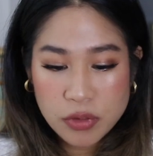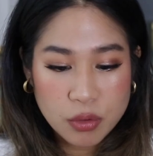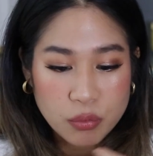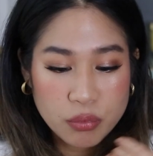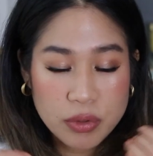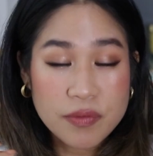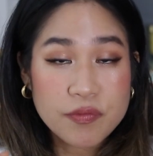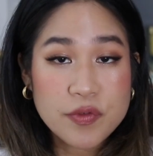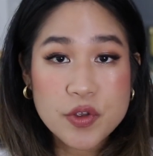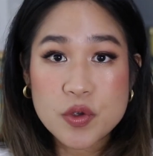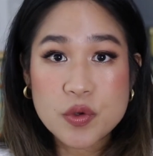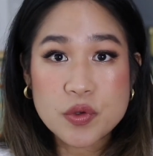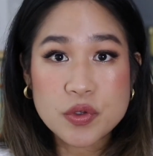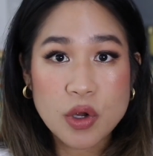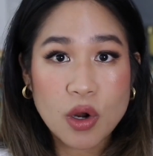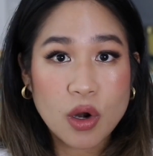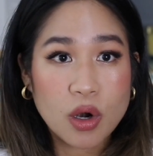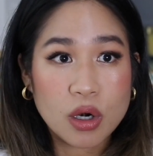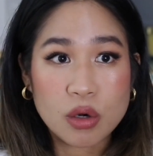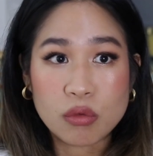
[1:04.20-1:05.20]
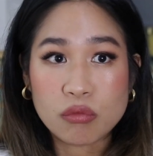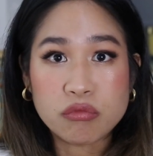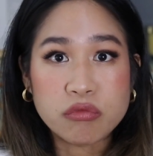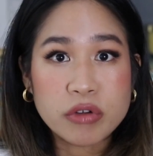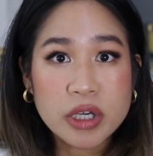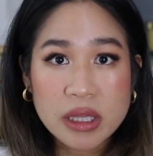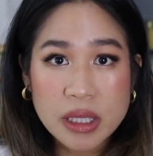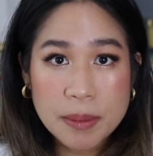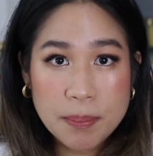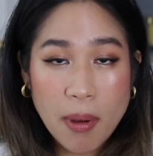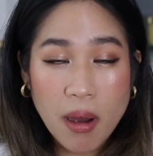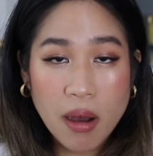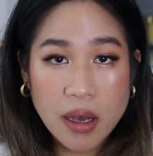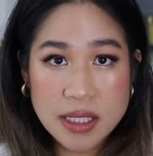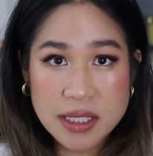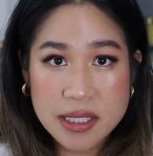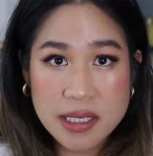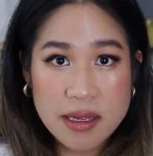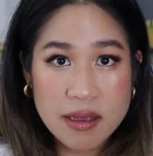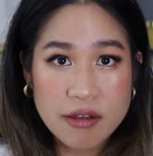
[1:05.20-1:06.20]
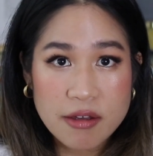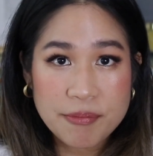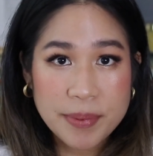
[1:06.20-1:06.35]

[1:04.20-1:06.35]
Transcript: The reviews are really positive,